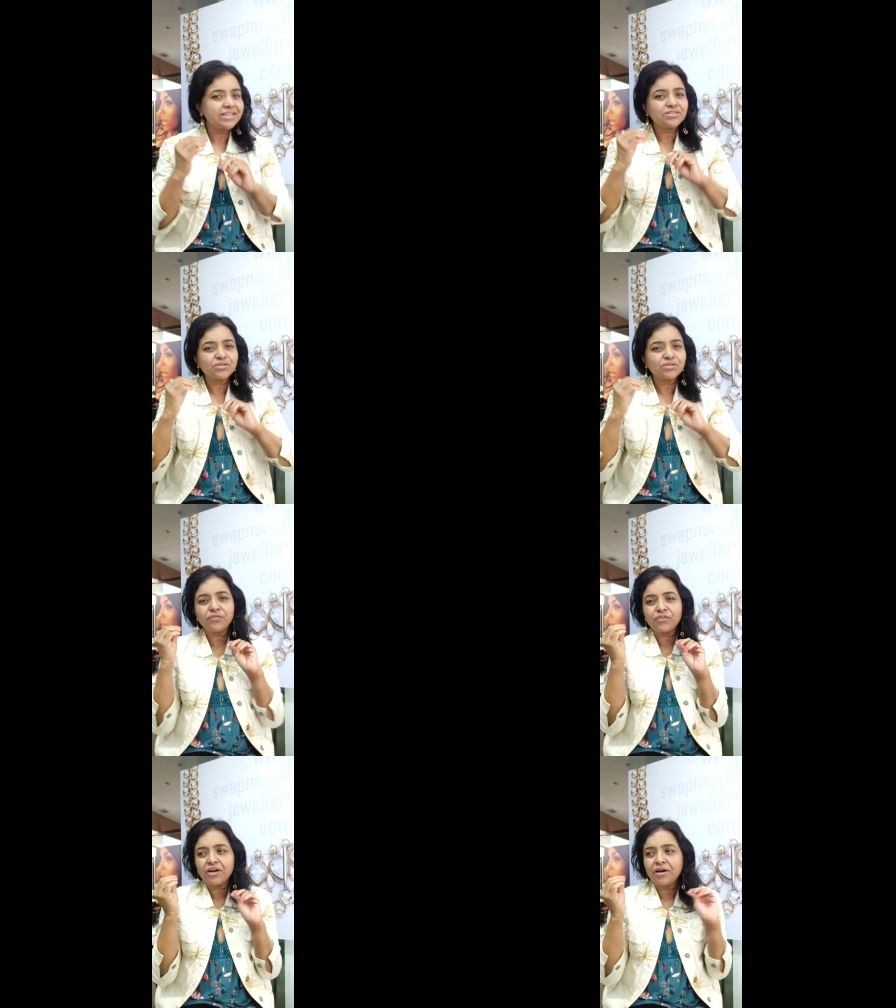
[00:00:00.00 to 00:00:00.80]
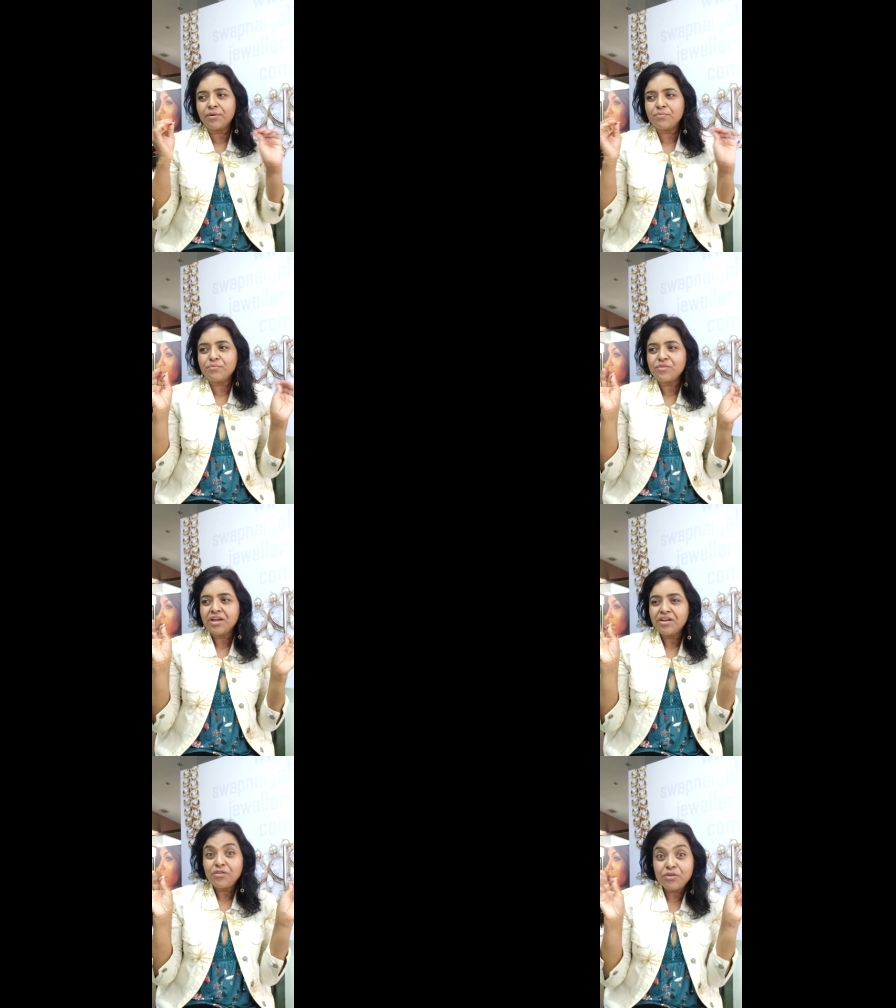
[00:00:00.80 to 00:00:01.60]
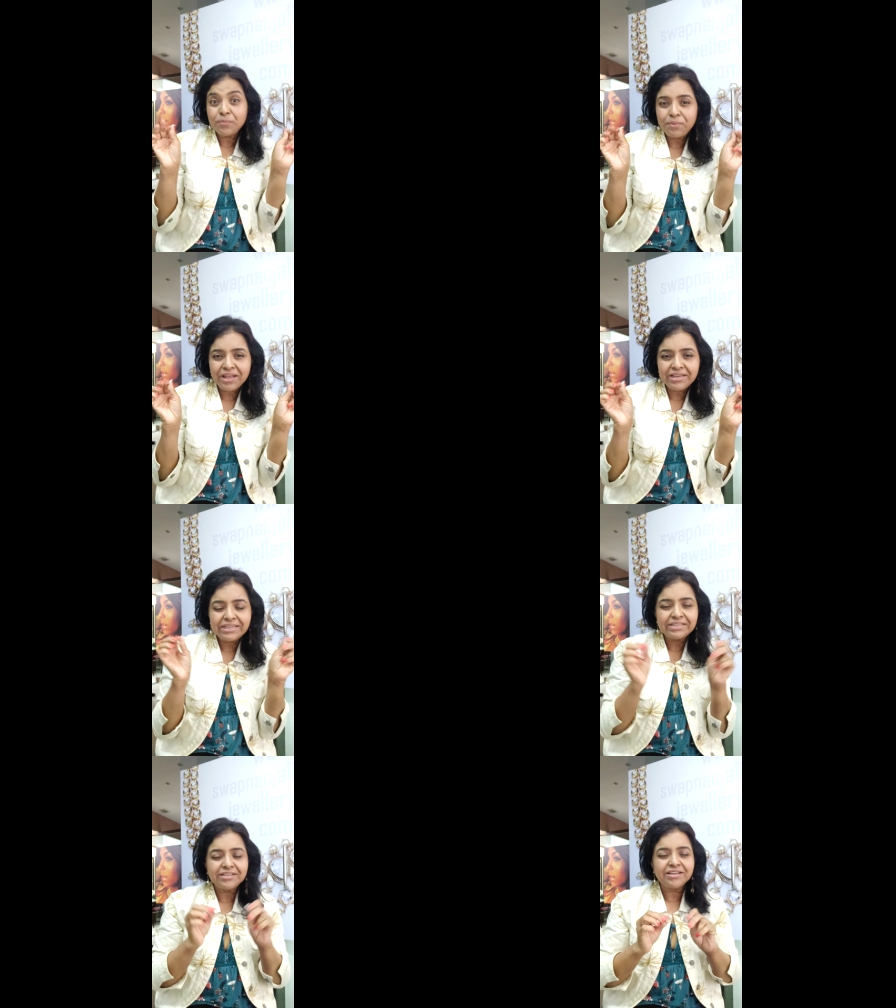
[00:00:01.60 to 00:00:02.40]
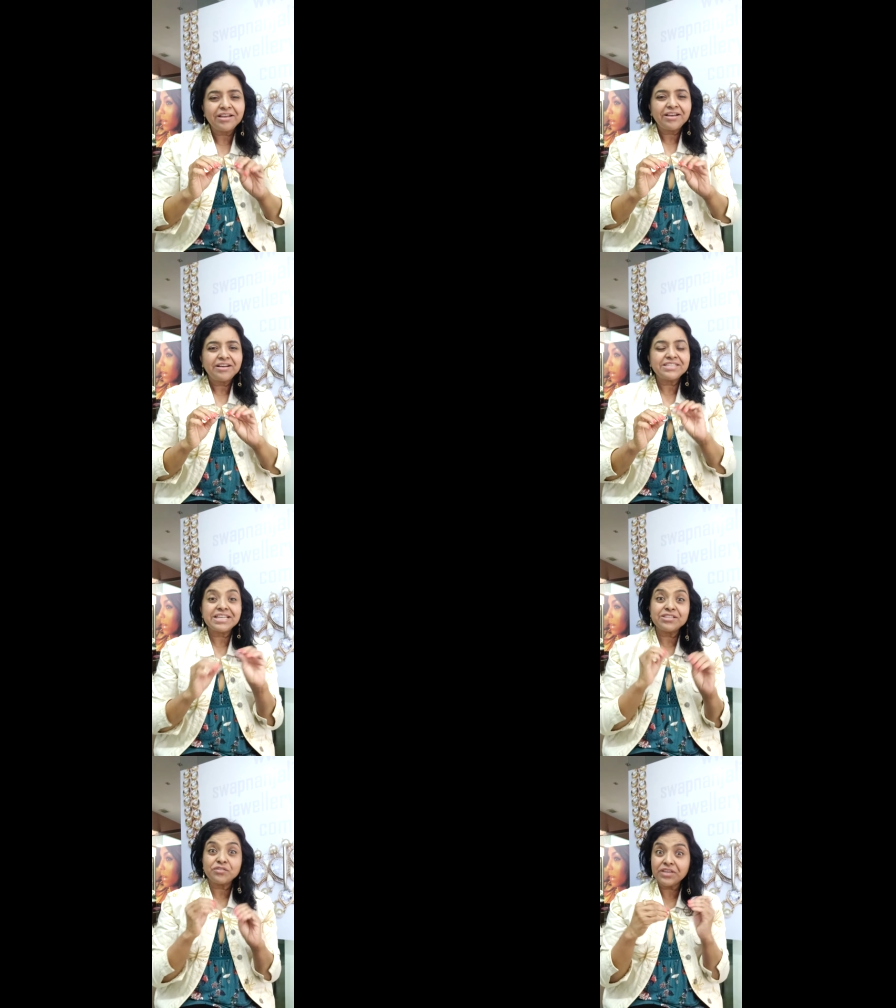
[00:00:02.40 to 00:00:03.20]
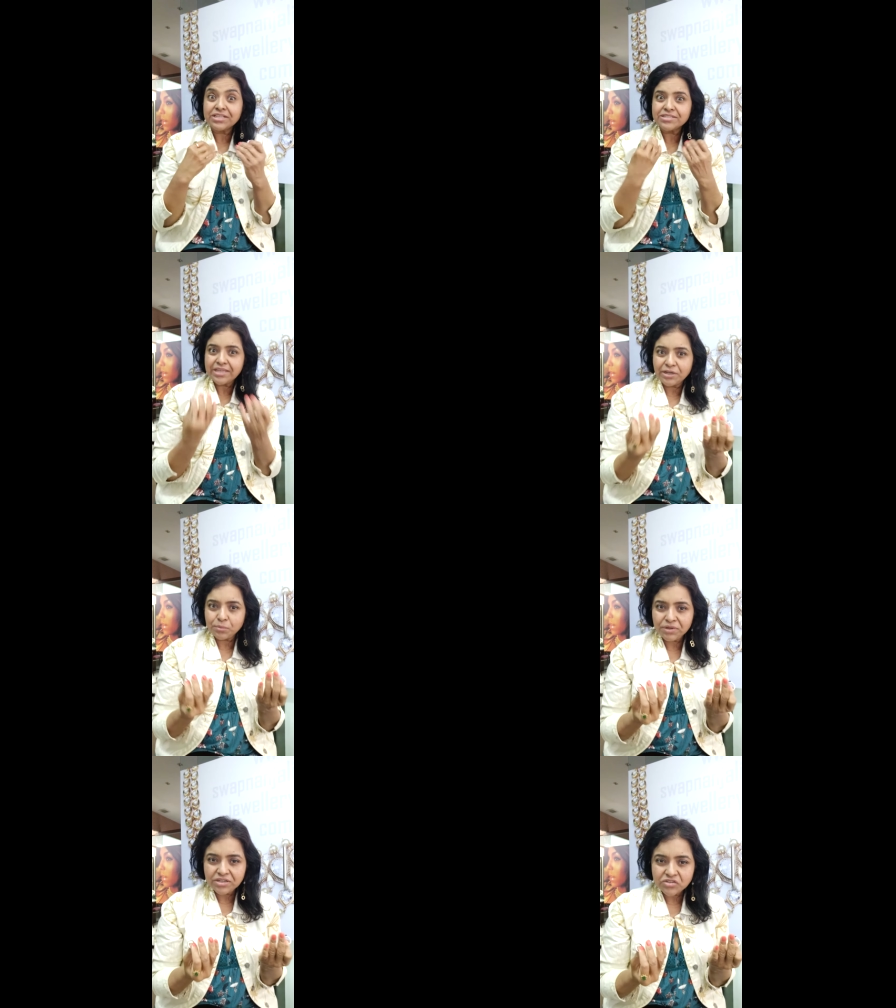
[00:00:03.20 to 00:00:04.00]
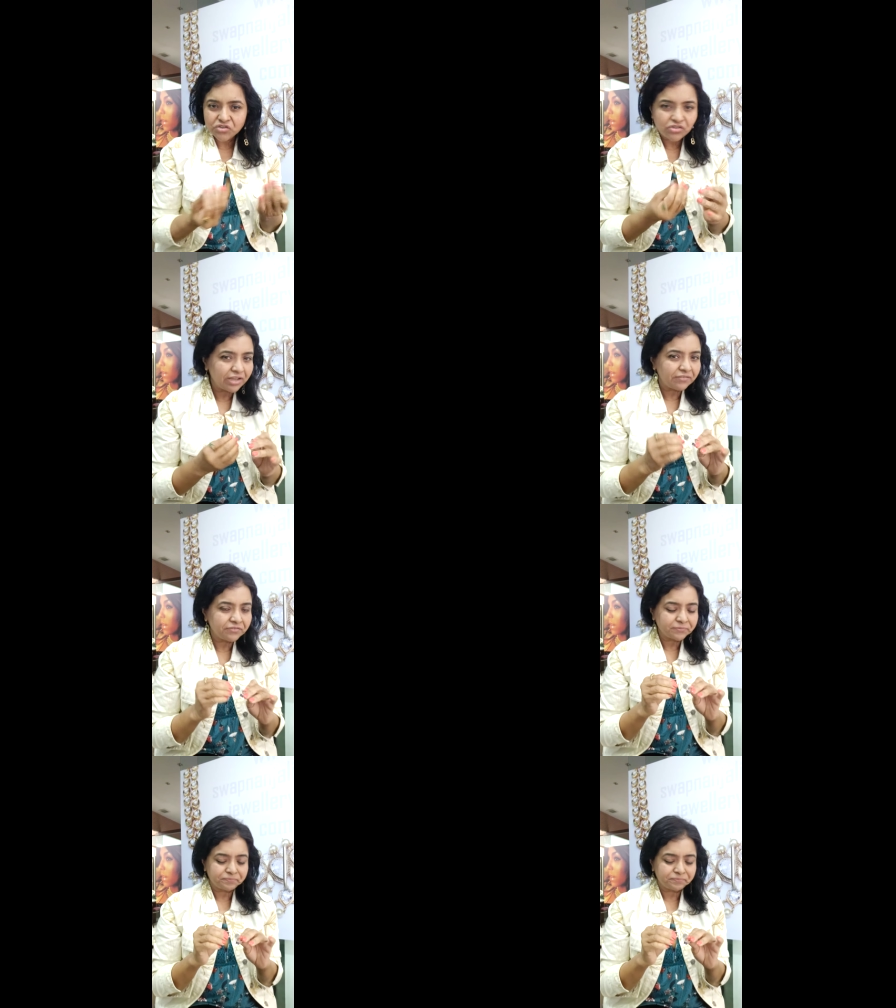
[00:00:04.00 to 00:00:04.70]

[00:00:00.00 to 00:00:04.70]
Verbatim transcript: sense of um, rebellion, a sense of excitement to love.